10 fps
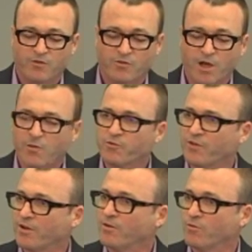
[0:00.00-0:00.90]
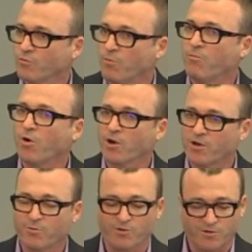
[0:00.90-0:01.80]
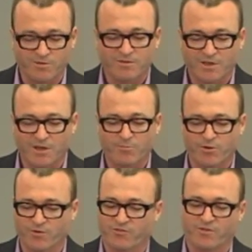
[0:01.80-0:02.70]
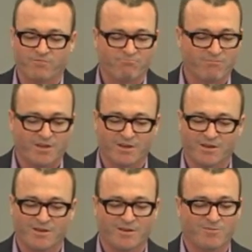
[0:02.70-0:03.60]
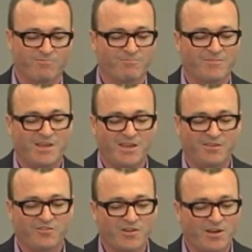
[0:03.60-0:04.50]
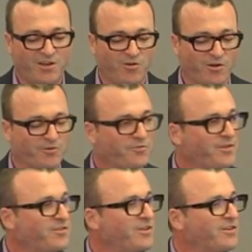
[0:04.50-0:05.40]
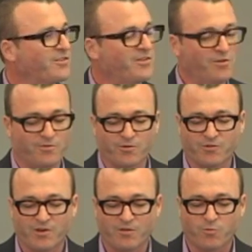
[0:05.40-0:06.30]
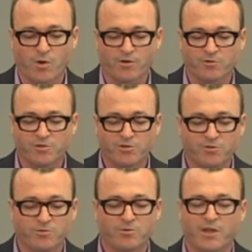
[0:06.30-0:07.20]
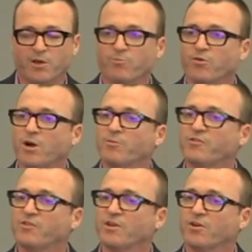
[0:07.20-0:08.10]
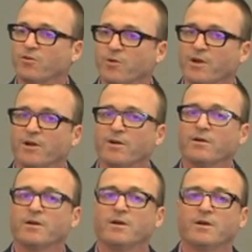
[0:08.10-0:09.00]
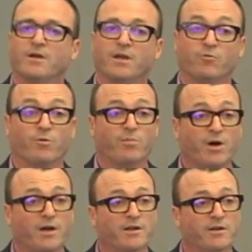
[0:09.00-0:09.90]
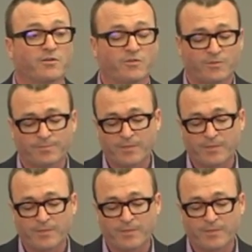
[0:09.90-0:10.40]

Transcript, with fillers: Scott was a remarkable uh, person. Um, he studied honors physics at the University of Waterloo. He had a promising career in robotics